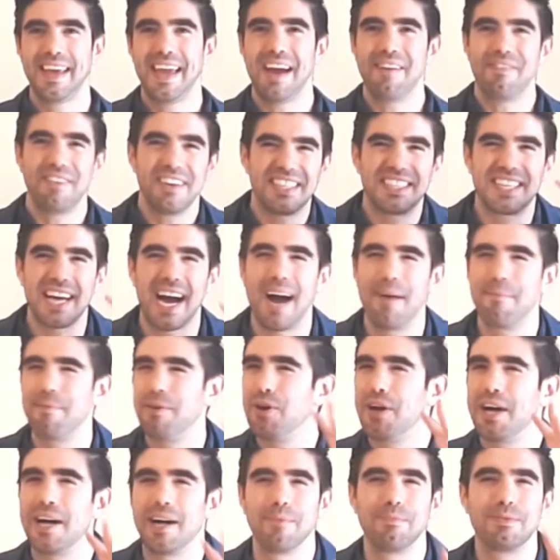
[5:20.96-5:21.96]
Every time
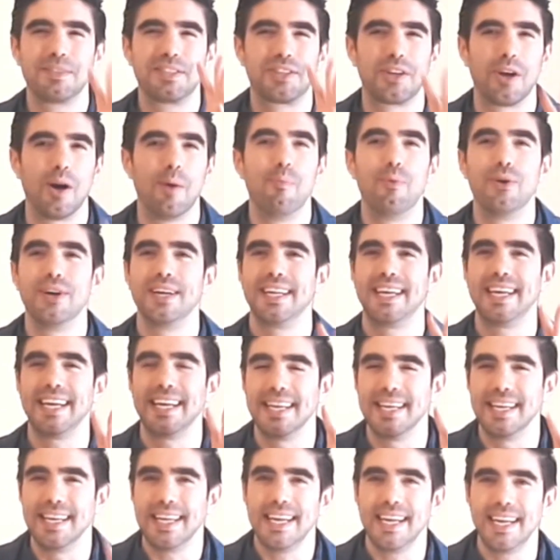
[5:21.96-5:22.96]
you help someone
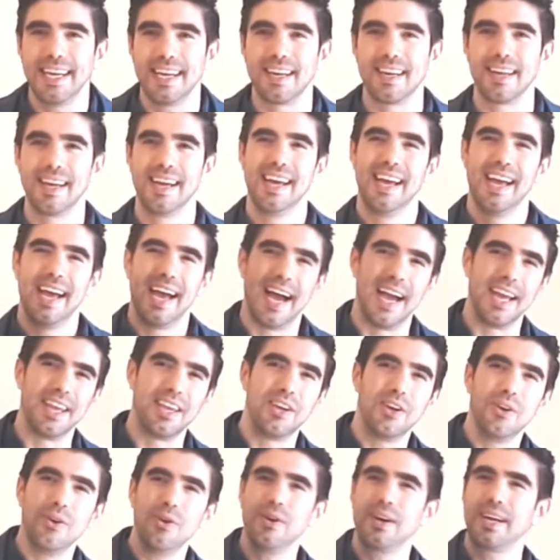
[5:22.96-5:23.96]
in need and
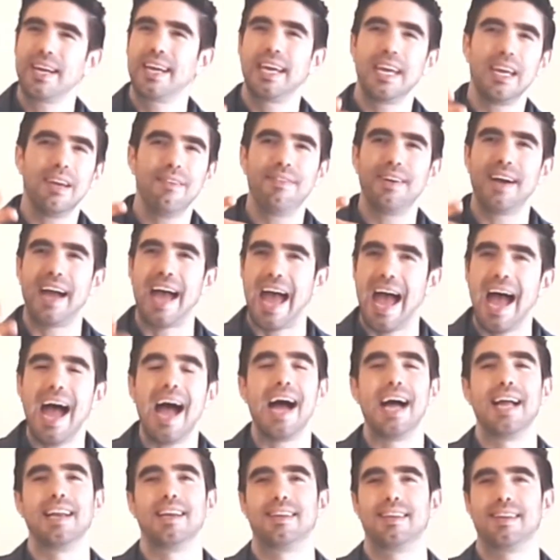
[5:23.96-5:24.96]
you give a
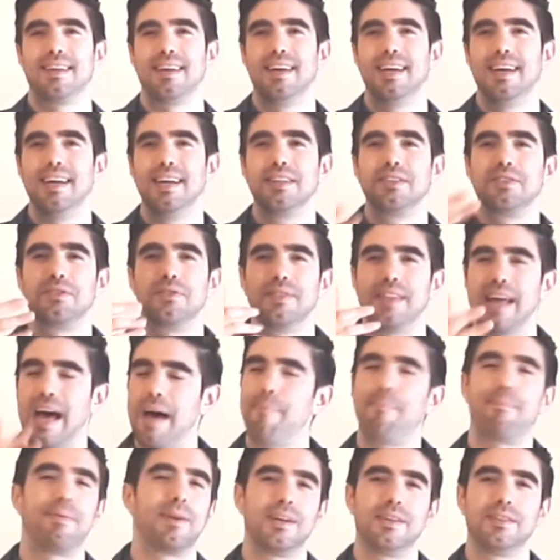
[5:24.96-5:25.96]
hand to
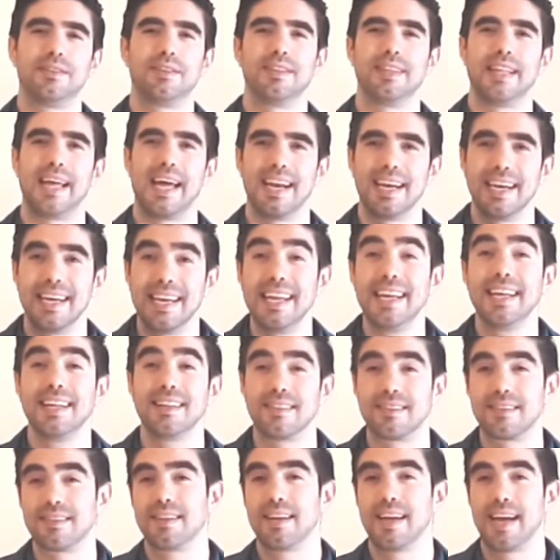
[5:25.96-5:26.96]
that person that
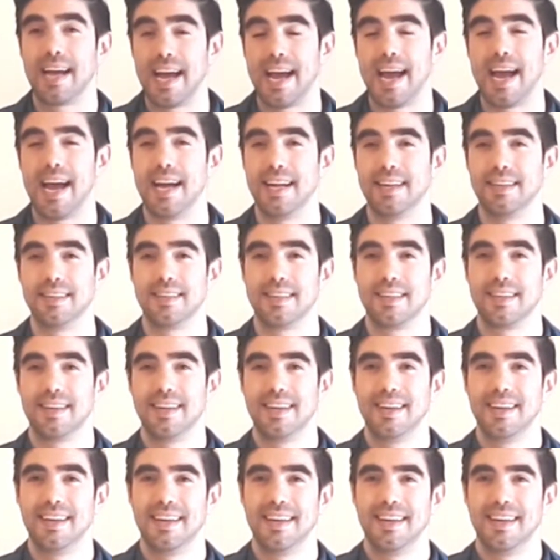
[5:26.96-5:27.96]
needs a hand,
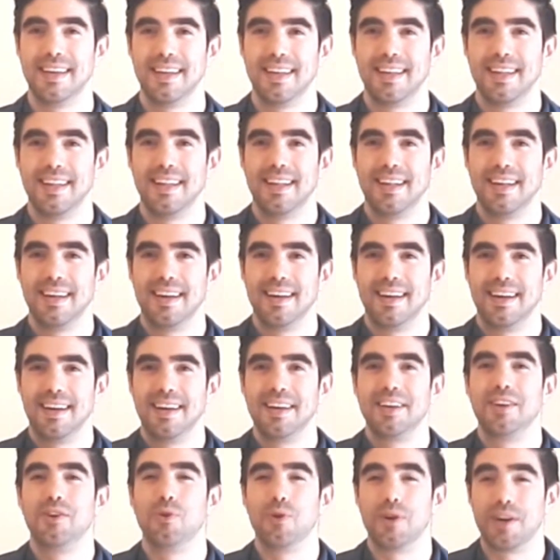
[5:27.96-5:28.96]

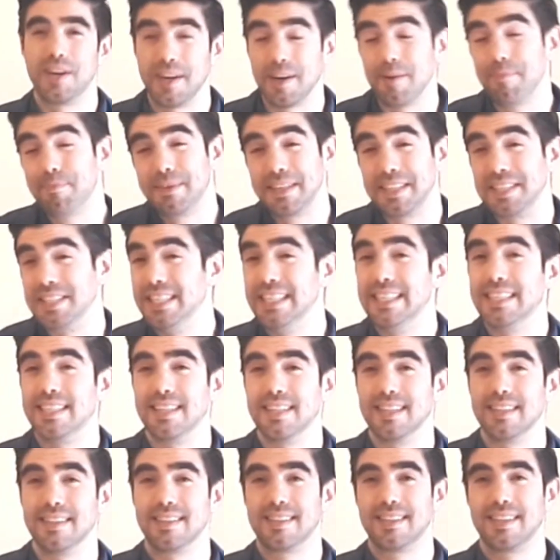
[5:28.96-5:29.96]
you are helping
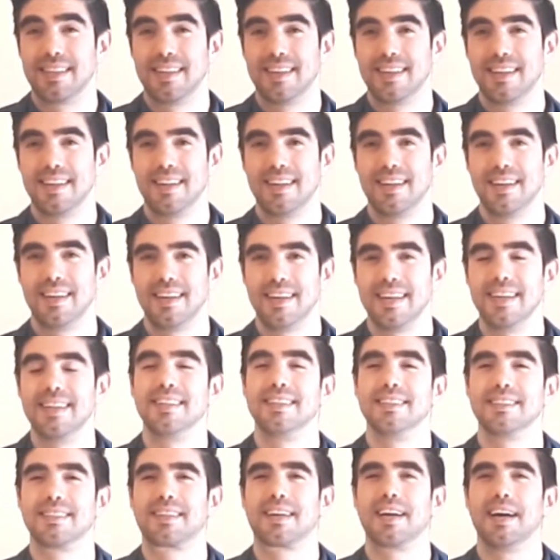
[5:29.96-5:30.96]
Jesus in
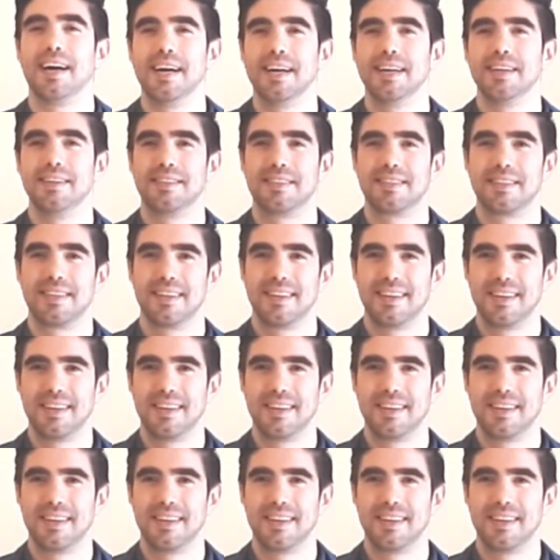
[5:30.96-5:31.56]
disguise.